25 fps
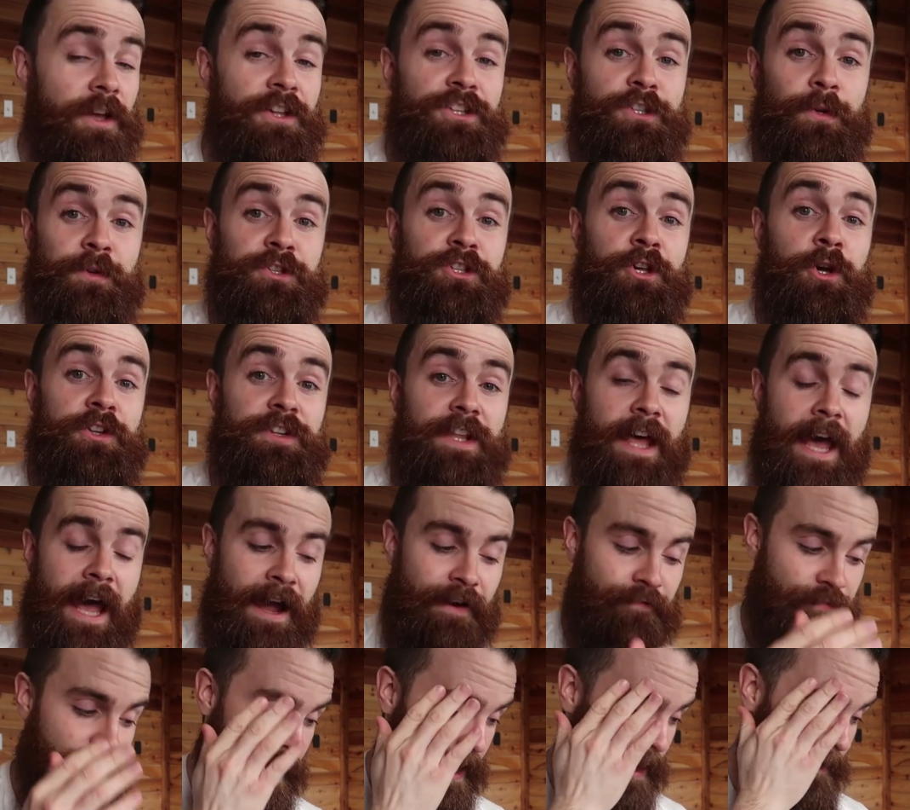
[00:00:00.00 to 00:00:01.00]
So it's good to
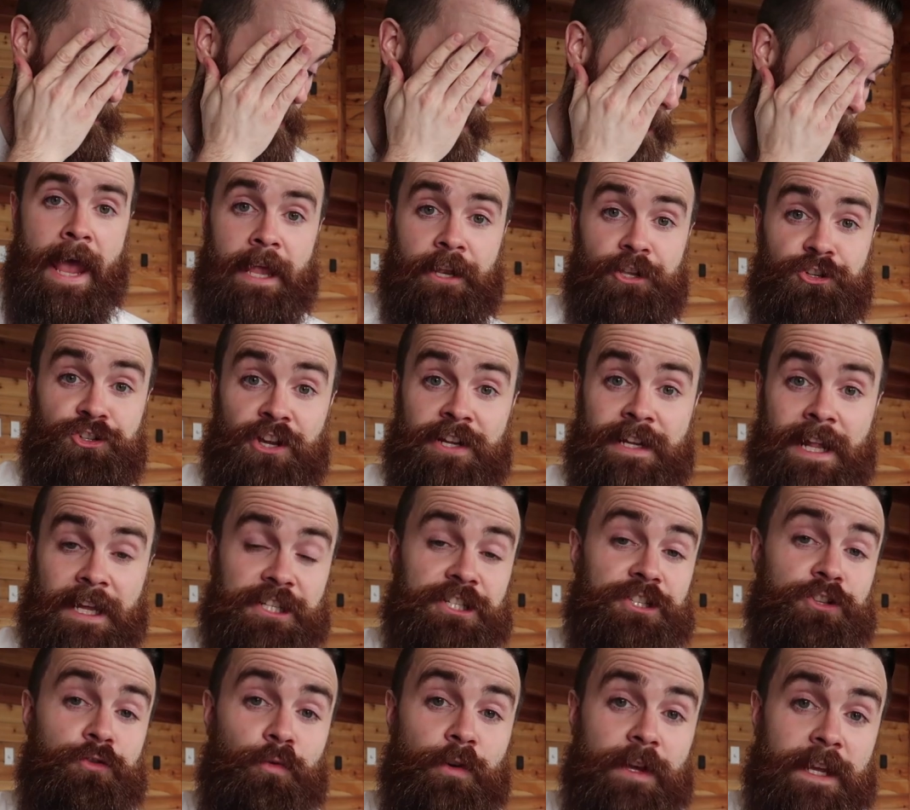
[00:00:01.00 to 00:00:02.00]
have that. And
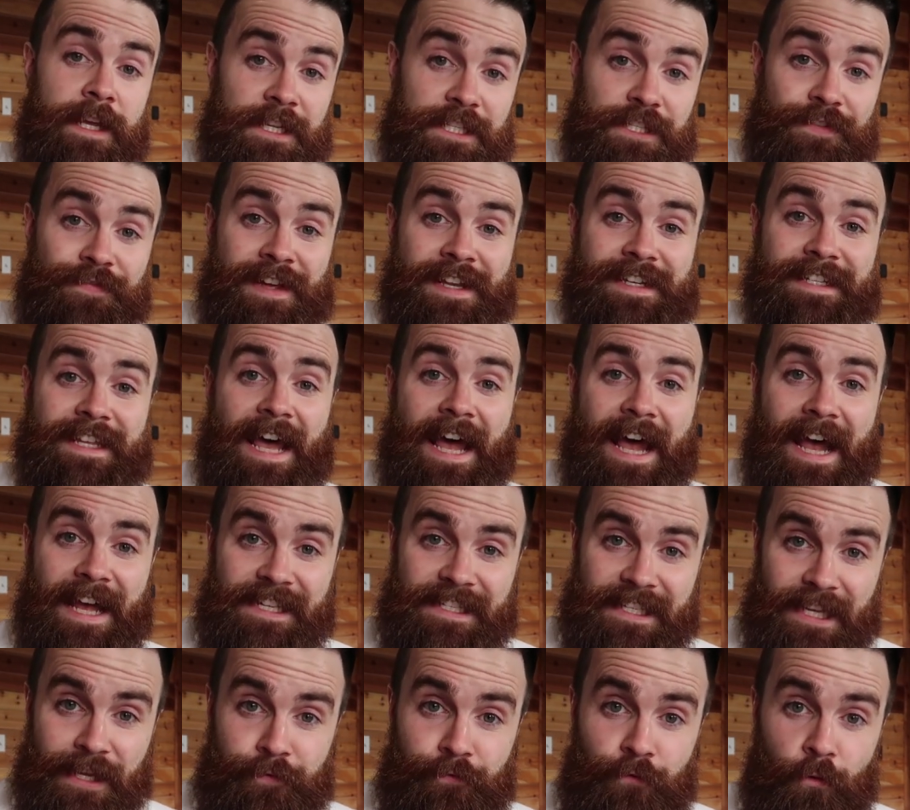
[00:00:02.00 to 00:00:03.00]
GNS3 is
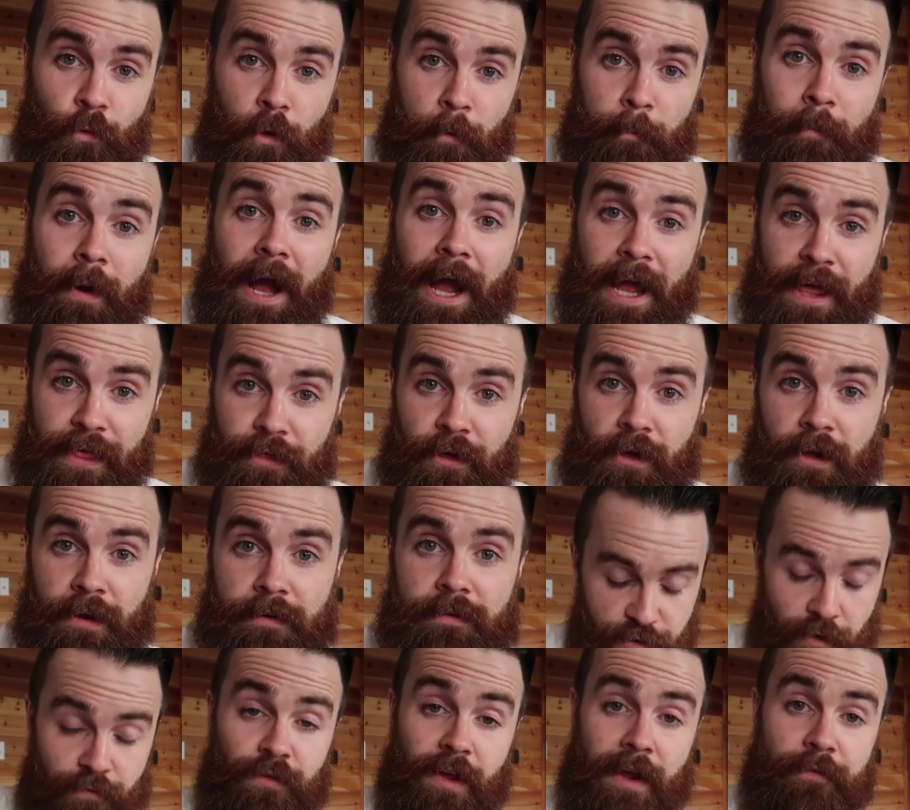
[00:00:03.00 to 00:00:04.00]
fantastic for
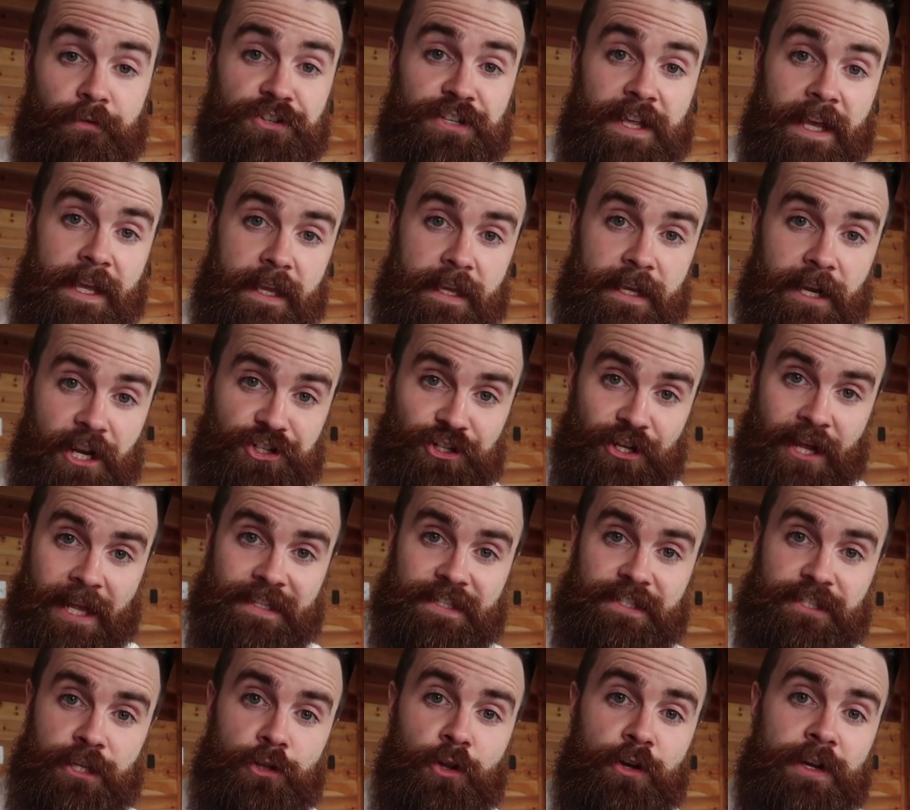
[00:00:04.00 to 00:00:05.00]
Python. So if you ever get a
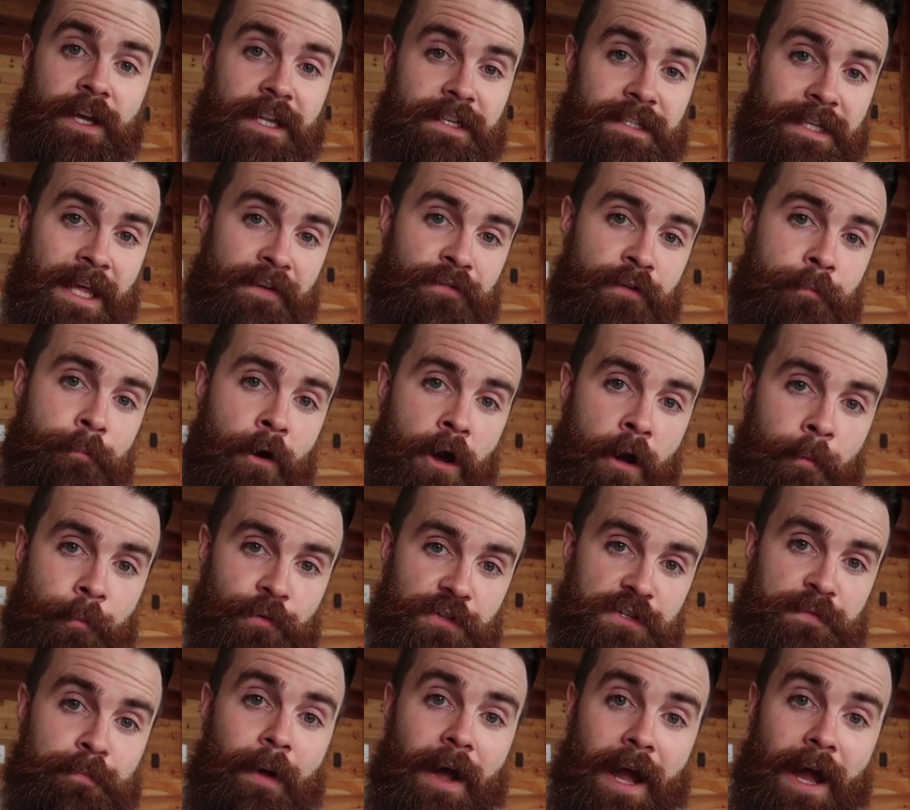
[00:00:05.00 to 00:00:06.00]
chance to look at David Bombal's